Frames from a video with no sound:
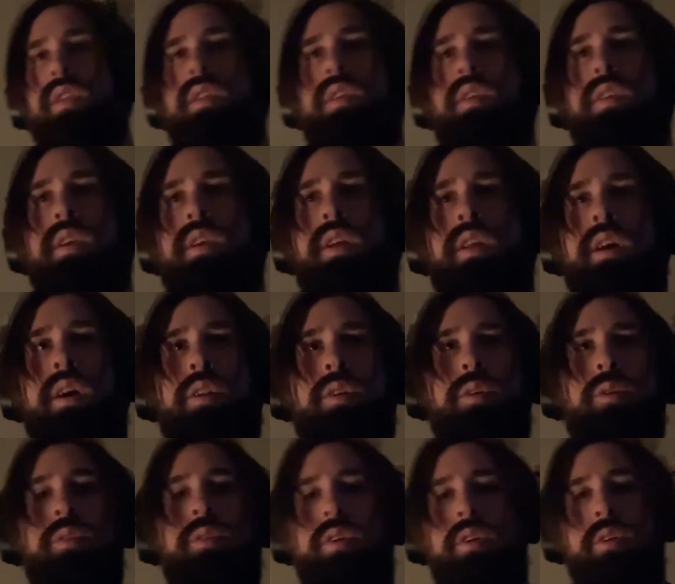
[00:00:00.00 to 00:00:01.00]
And I knew
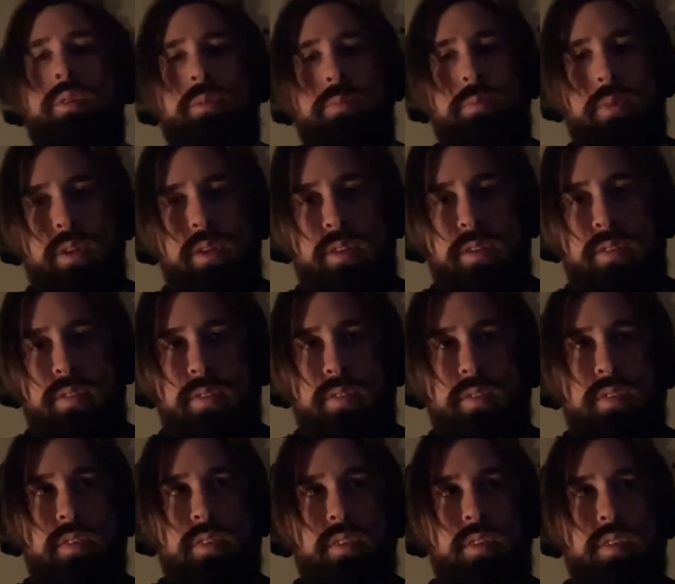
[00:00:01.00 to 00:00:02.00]
that it had been
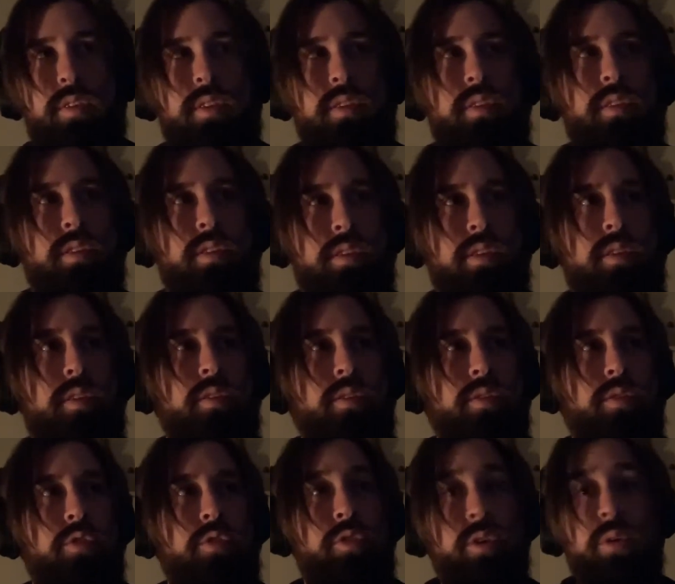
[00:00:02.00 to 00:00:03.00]

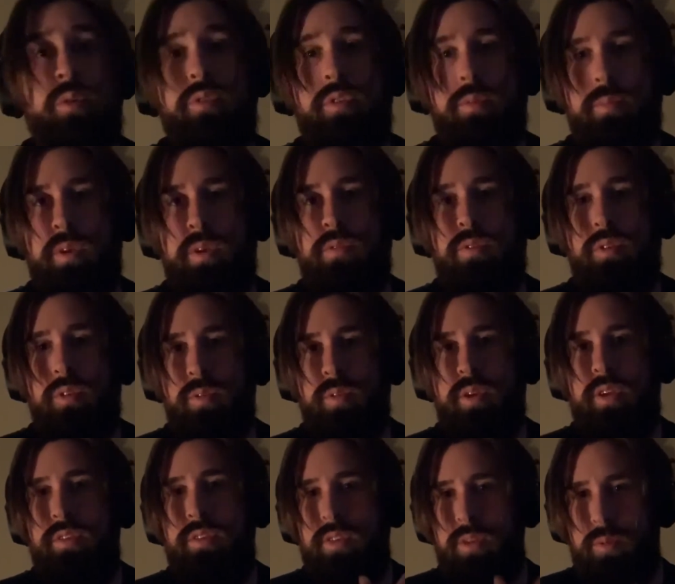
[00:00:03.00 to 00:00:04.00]
shown to me for a
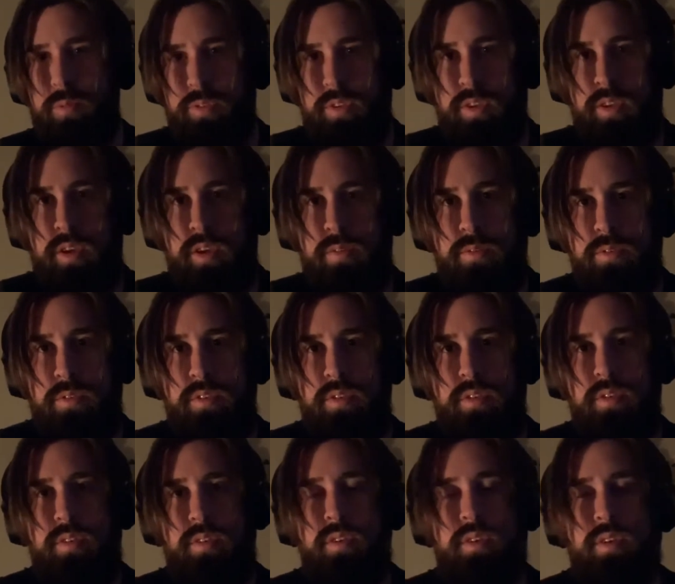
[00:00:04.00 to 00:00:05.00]
reason. It was a gift
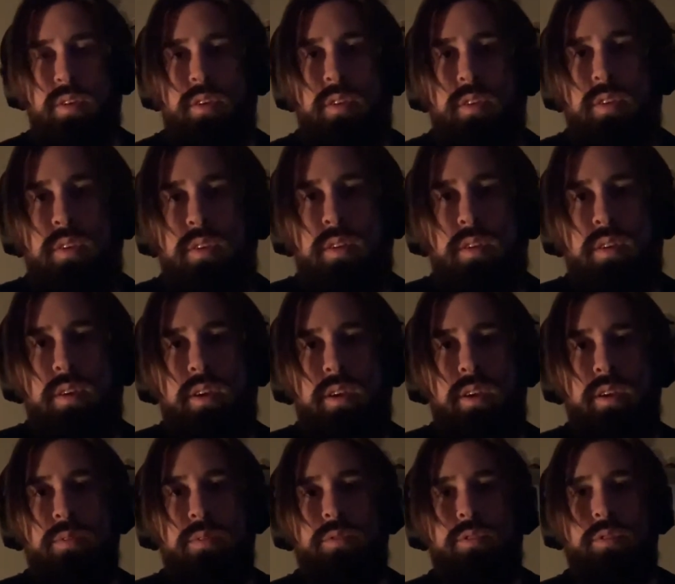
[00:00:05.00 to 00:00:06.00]

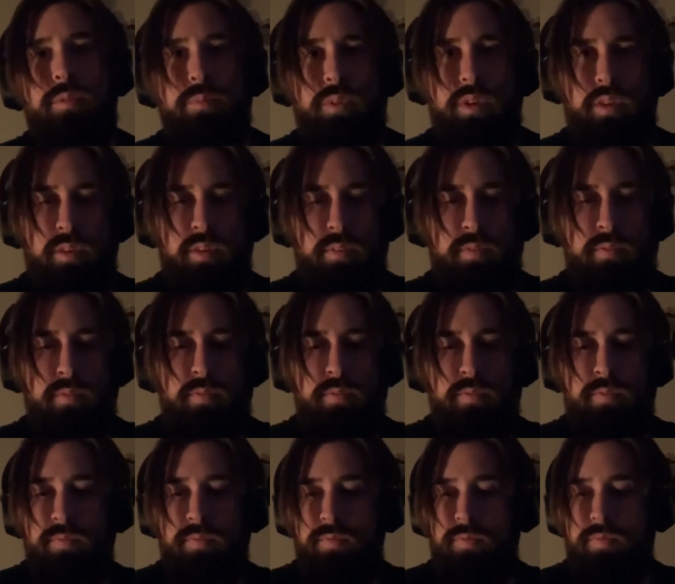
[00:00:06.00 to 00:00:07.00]
to me.
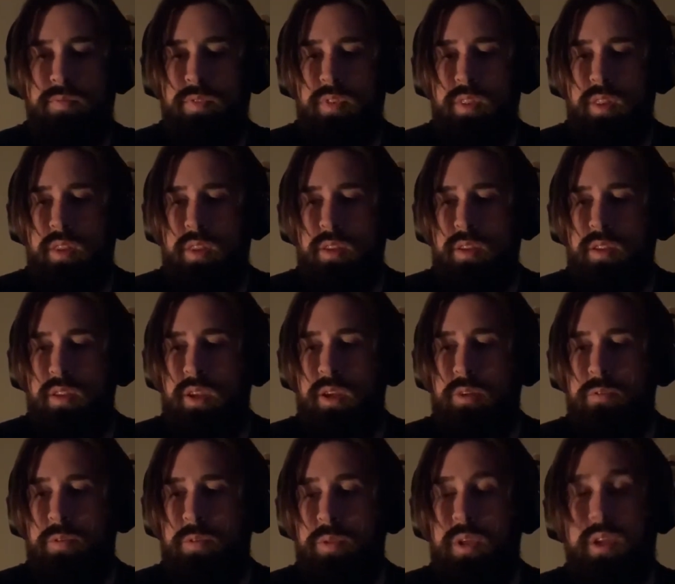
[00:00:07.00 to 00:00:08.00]
And
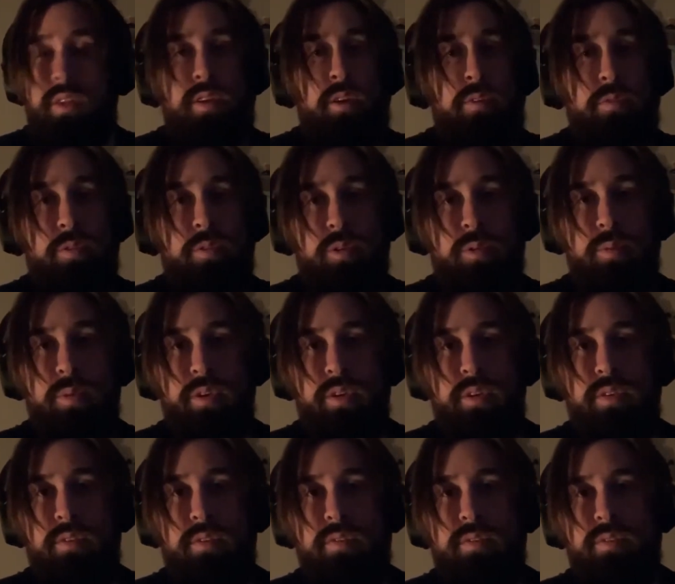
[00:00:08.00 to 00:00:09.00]
from that day forward,
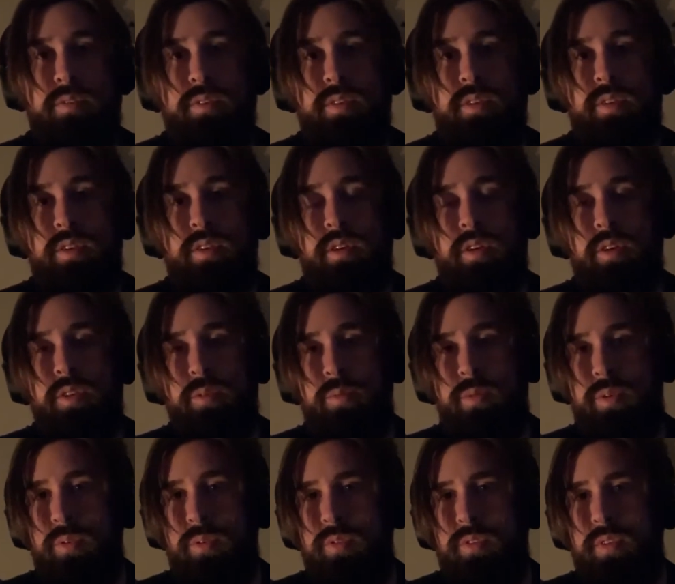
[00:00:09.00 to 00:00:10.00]
all the
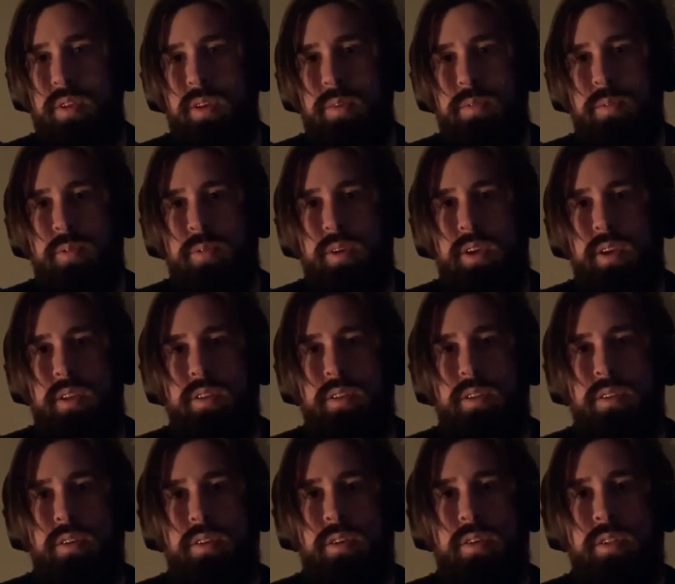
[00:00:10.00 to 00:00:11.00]
runes that I've created,
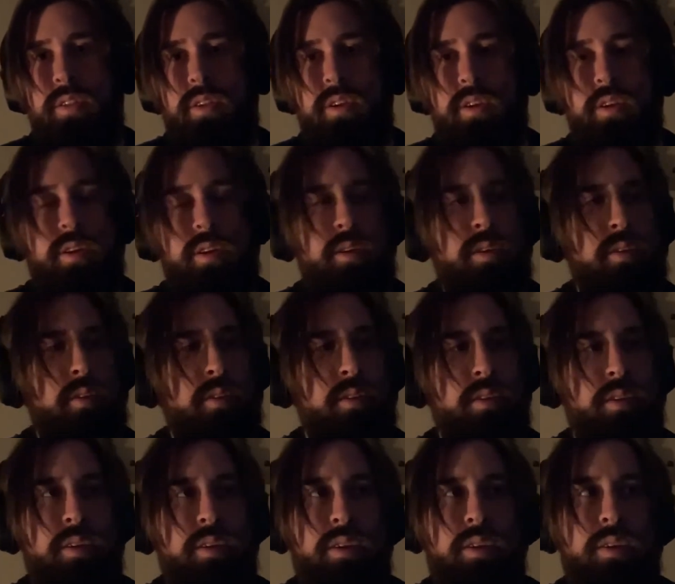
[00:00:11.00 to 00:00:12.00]
all the
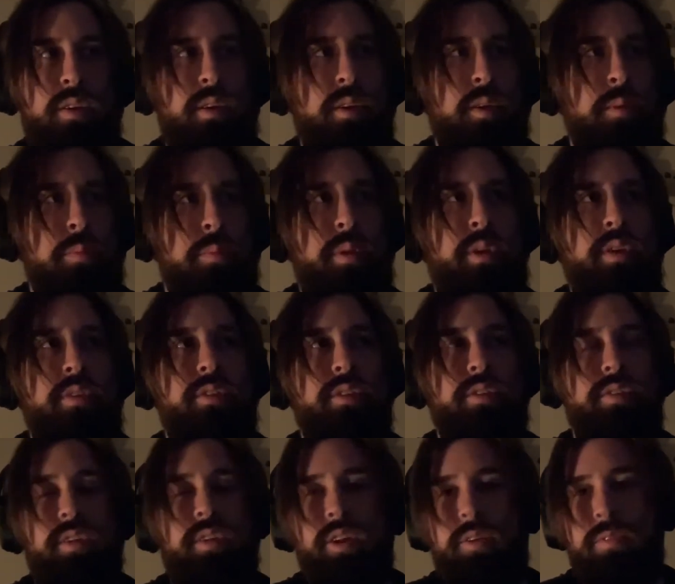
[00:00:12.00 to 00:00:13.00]
pieces
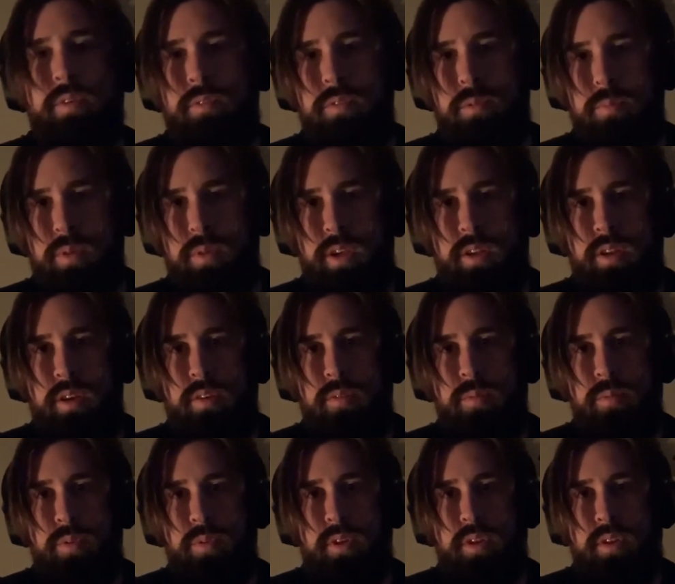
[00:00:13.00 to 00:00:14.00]
that I've ever made out of
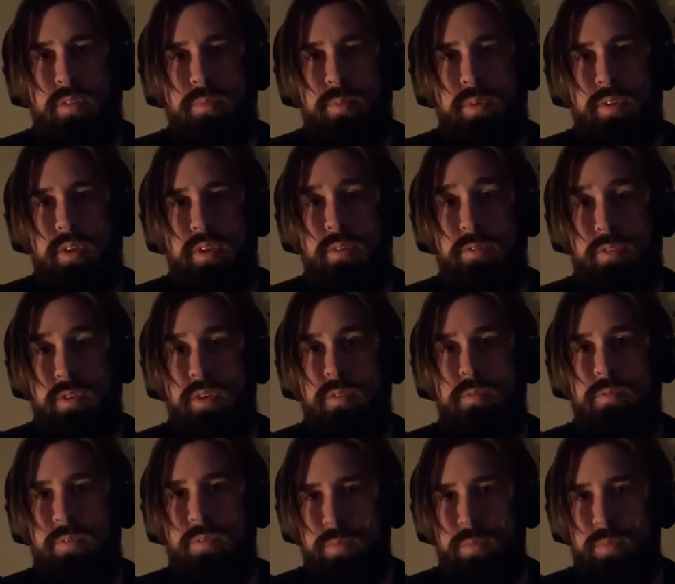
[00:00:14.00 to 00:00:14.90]
wood have come from